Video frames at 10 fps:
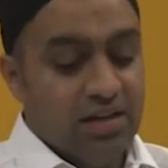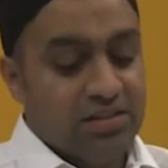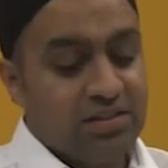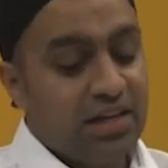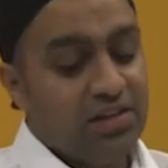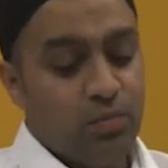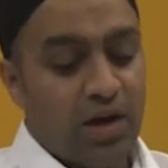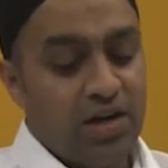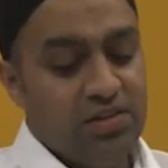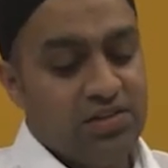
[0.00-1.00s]
so tell us,
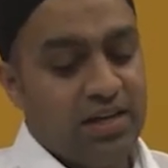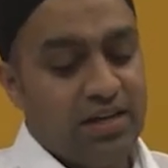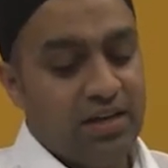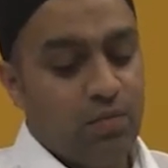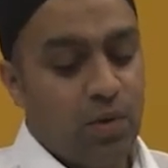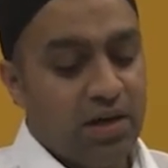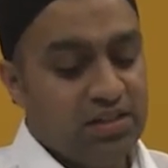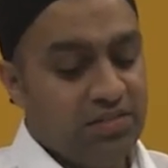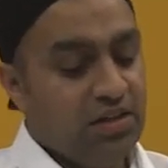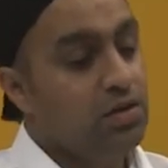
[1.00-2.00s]
why are you standing and why do
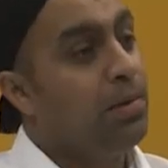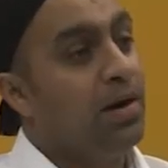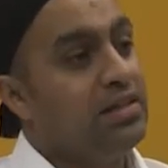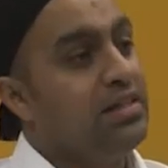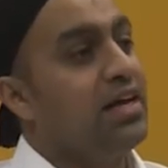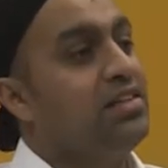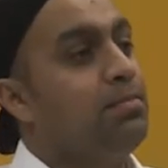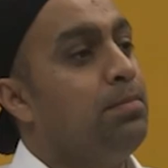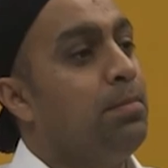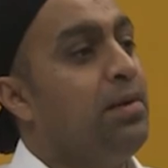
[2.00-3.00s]
you think your party has
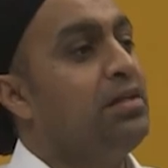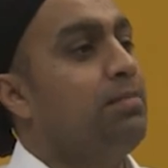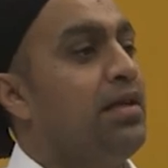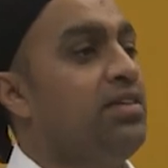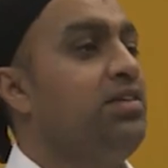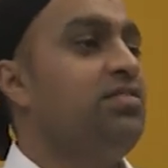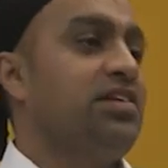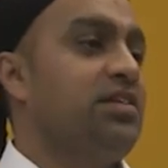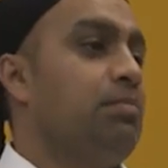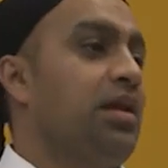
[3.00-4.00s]
the public's best
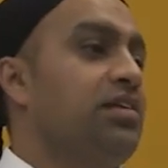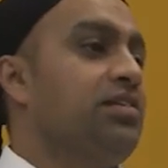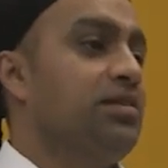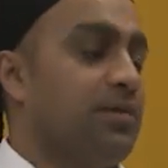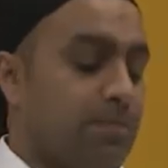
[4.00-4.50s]
interest in place?